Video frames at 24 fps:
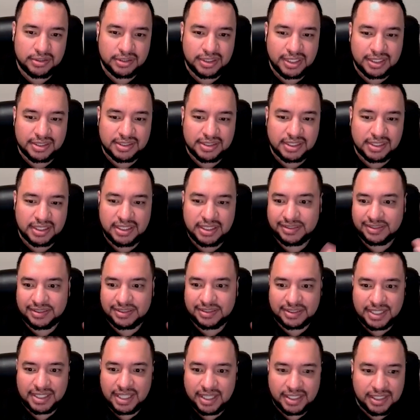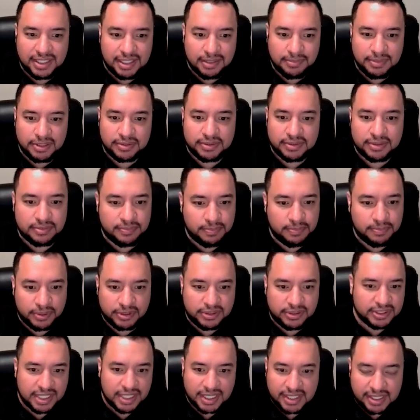You're not sending 10 emails
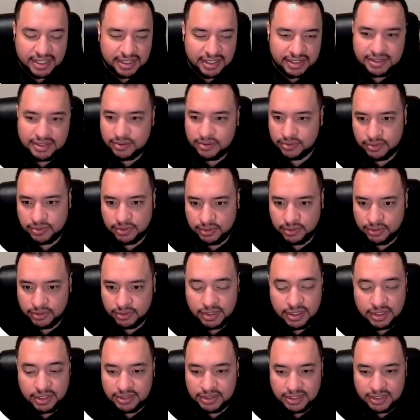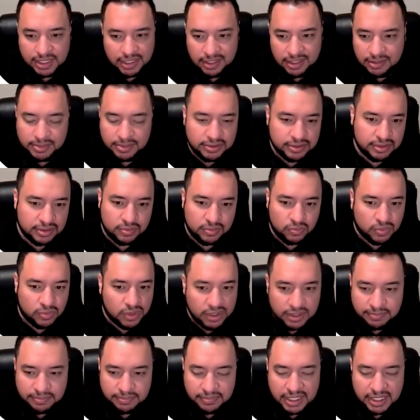per second or 10 emails in
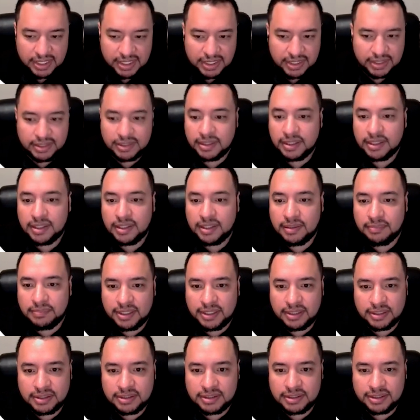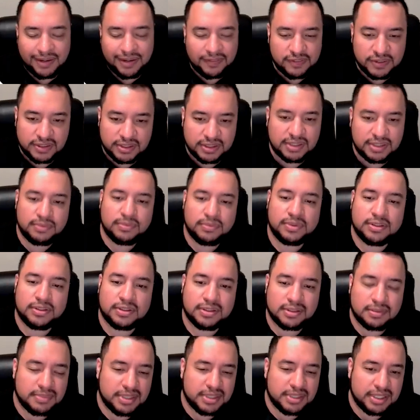1 minute, because obviously when
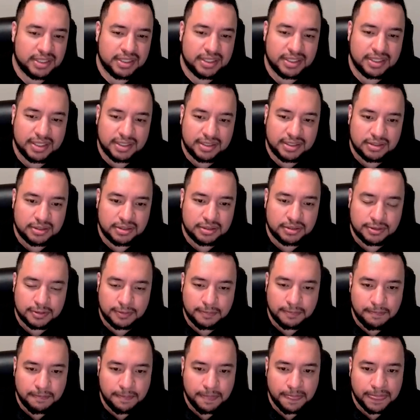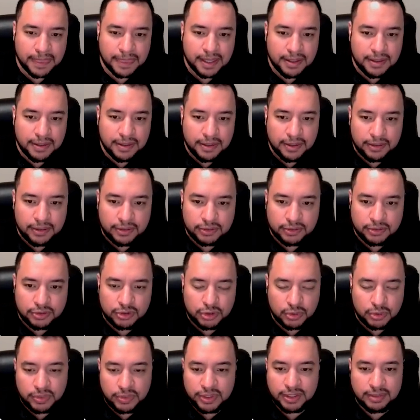somebody is
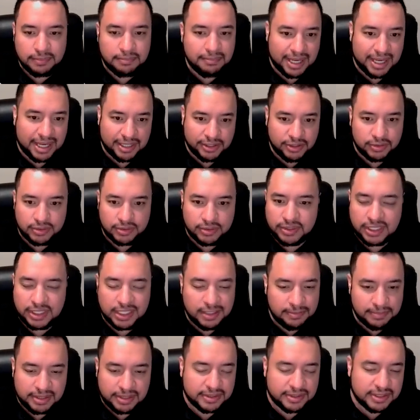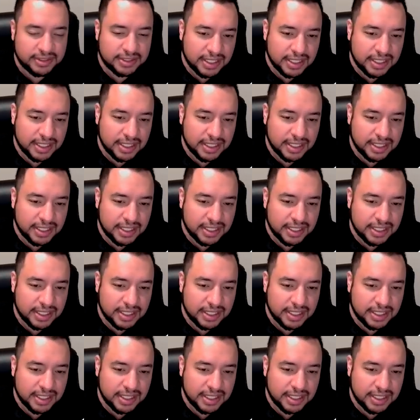doing manual email